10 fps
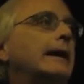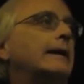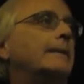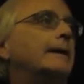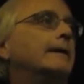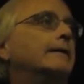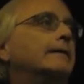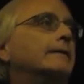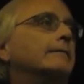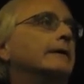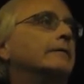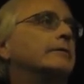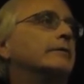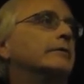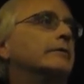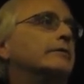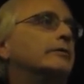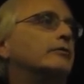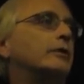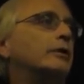And then we introduce
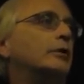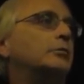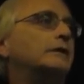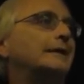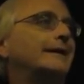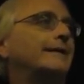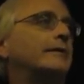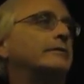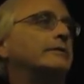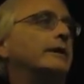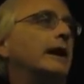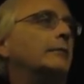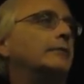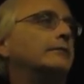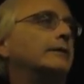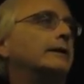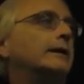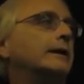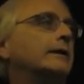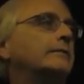the trigonal planar
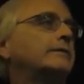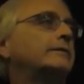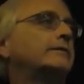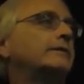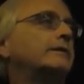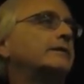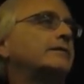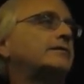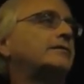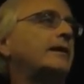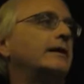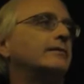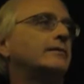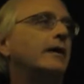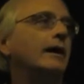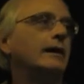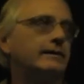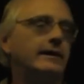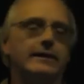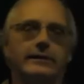geometry, which is in a sense
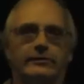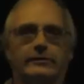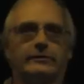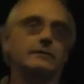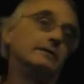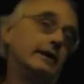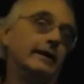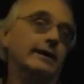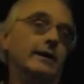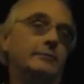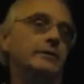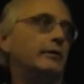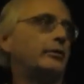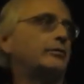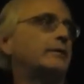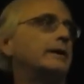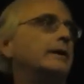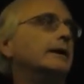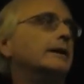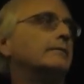taking a circle and cutting up into
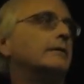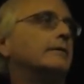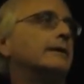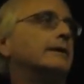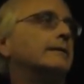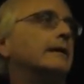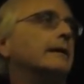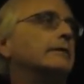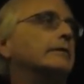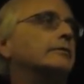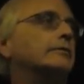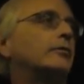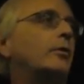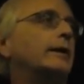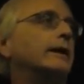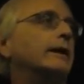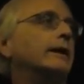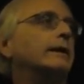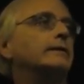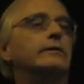three, where we get the 120
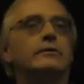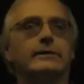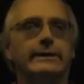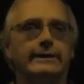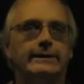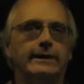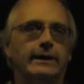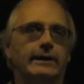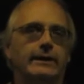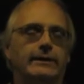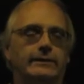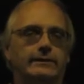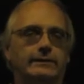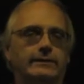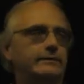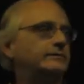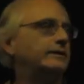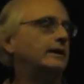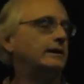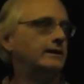degree uh,
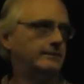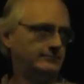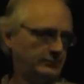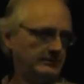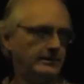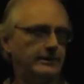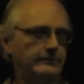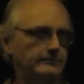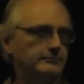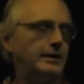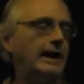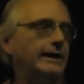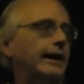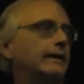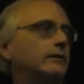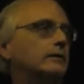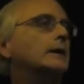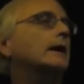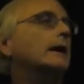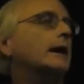uh, uh, uh, bond
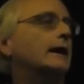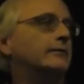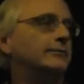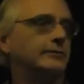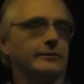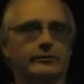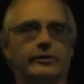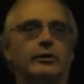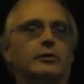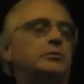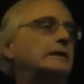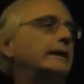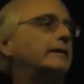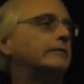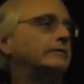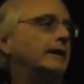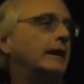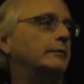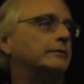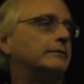angle uh, for trigonal planar
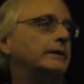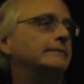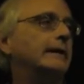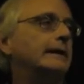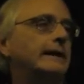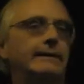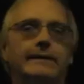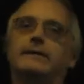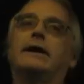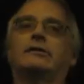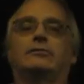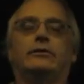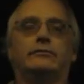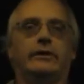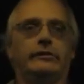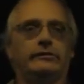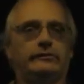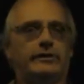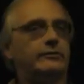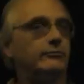geometry. And then the next one
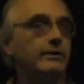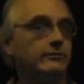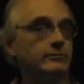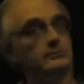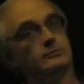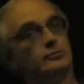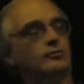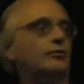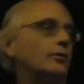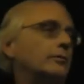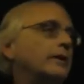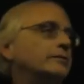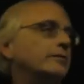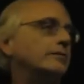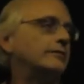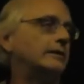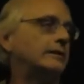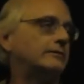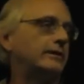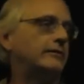was tetrahedral, ooh, four regions of
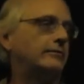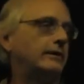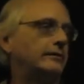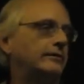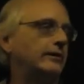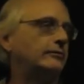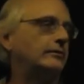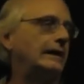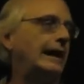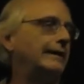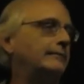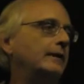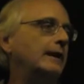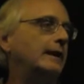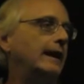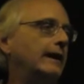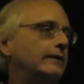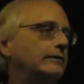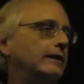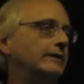electrons around the central atom.
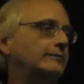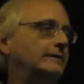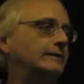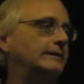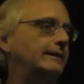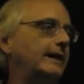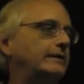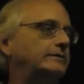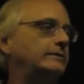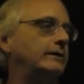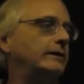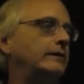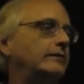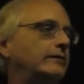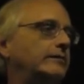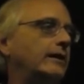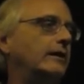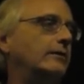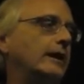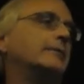And your natural inclination is to
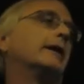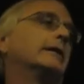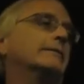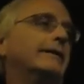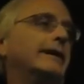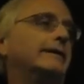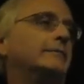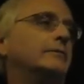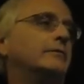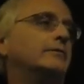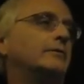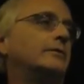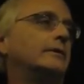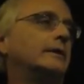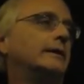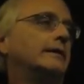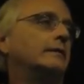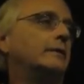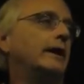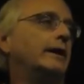say, okay, we got to divide it up into four.
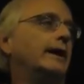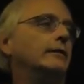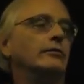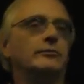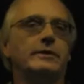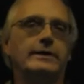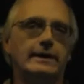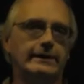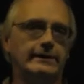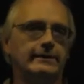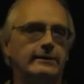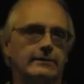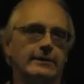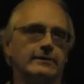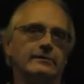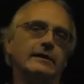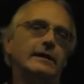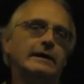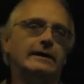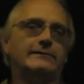The bond angles will be 90 degrees.
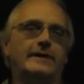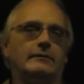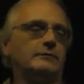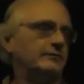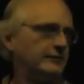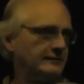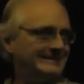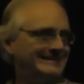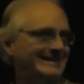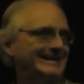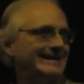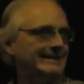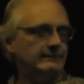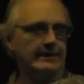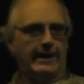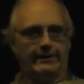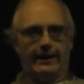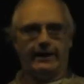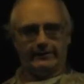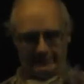And in fact, when we first did it, and we had,
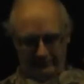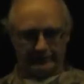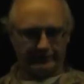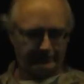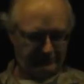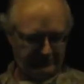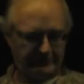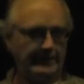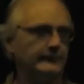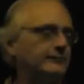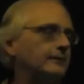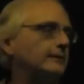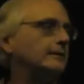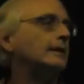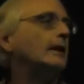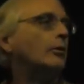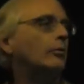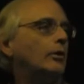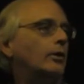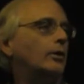I had the students you know, on the floor
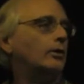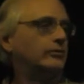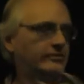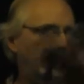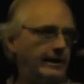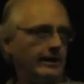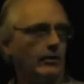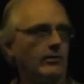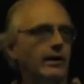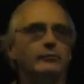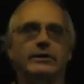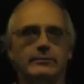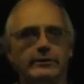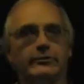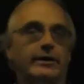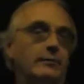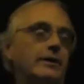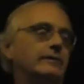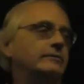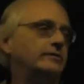uh, standing around me trying to
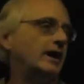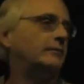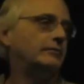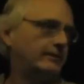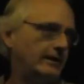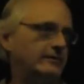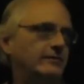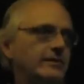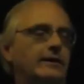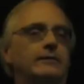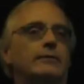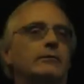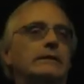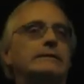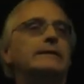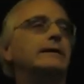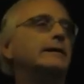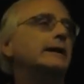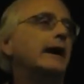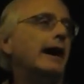make the geometry, that's exactly what we
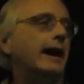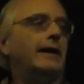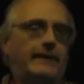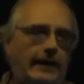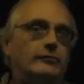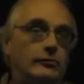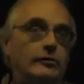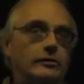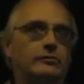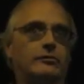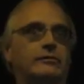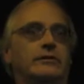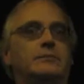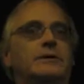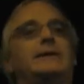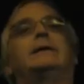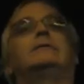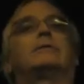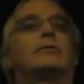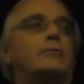did. And that is, turns out to be
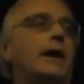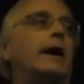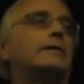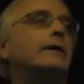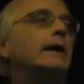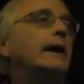incorrect.